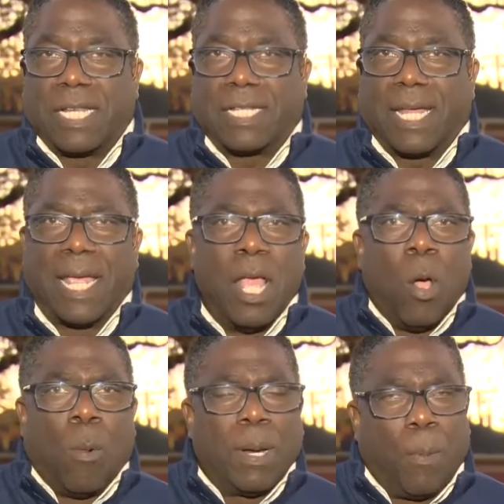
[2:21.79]
They say
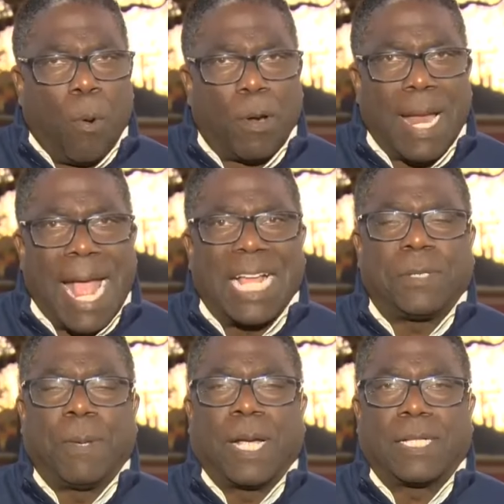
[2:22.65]
one important
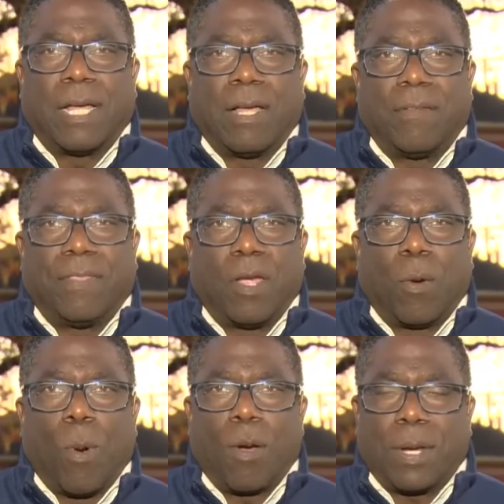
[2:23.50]
aspect of
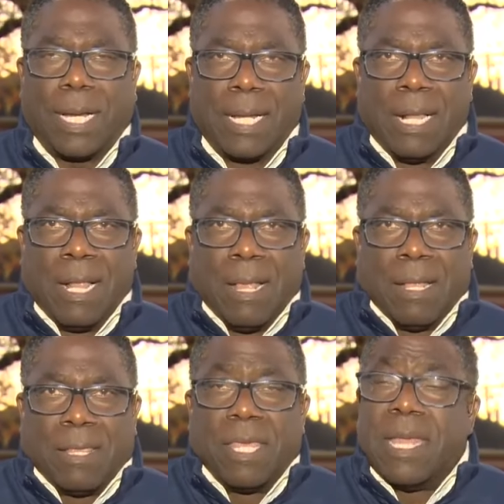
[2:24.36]
their work,
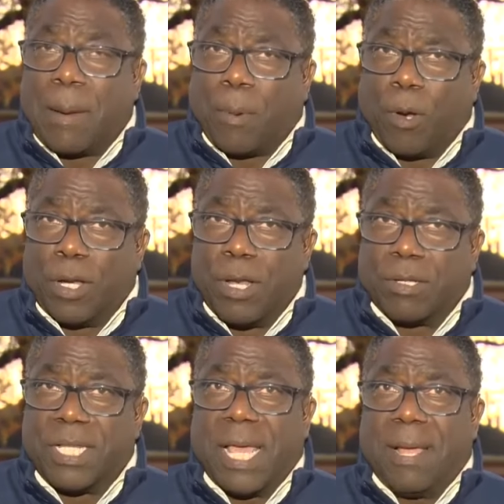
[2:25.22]
the neighborhood
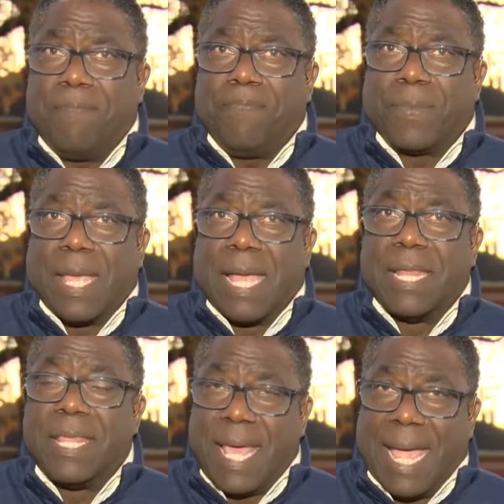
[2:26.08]
knows them,
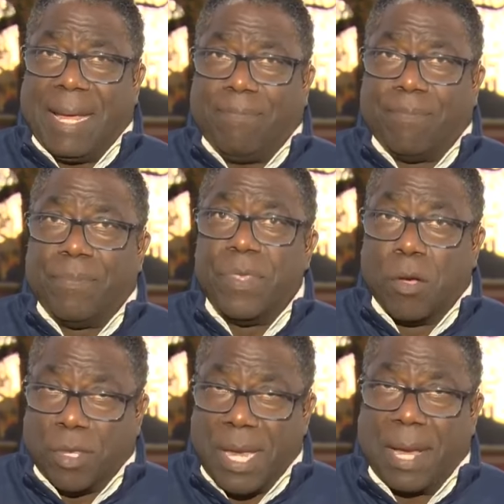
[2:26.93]
and they
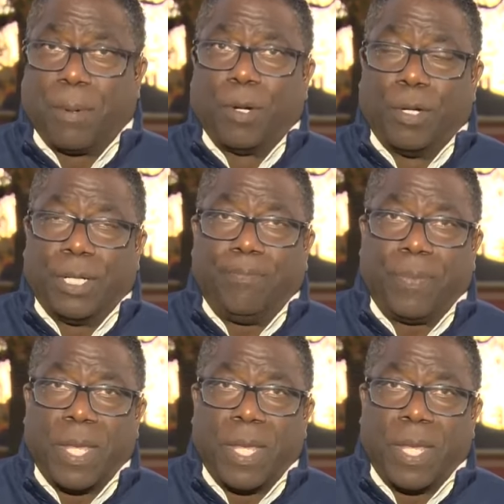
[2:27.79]
know the neighborhood.